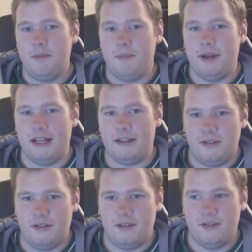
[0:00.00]
But
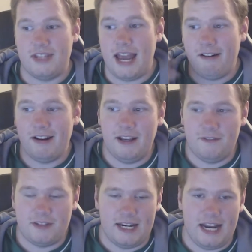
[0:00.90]
Sarah
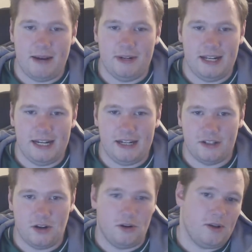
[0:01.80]
loves the name Lily,
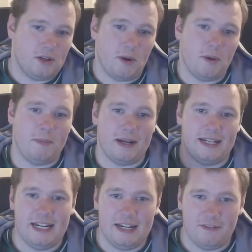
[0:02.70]
so that's why we picked
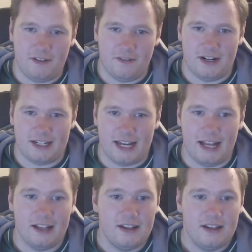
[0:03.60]
Lily for the first cat.
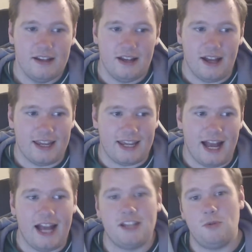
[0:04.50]
And then
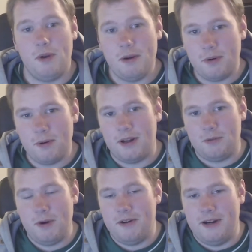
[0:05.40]
Cass, we were
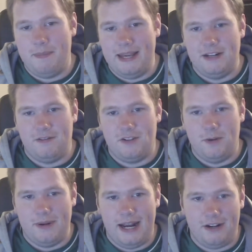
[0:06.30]
we we're on a binge of
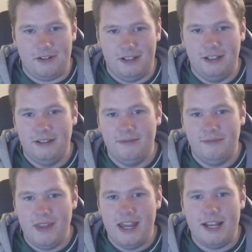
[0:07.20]
Supernatural.
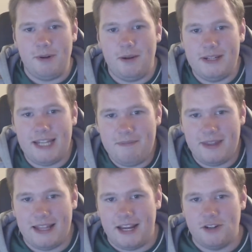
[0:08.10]
It's probably the same
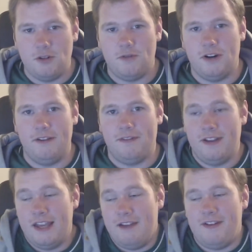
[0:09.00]
thing that I do for if
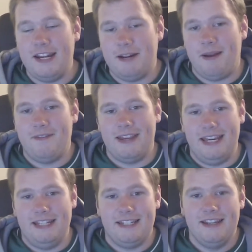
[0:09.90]
if I ended up having
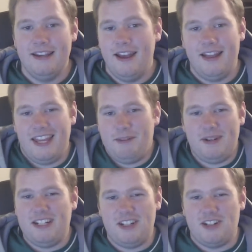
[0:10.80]
kids, they'd
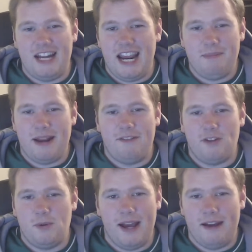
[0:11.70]
be just named after
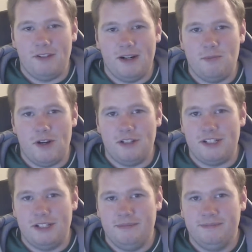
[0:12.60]
whatever I'm watching.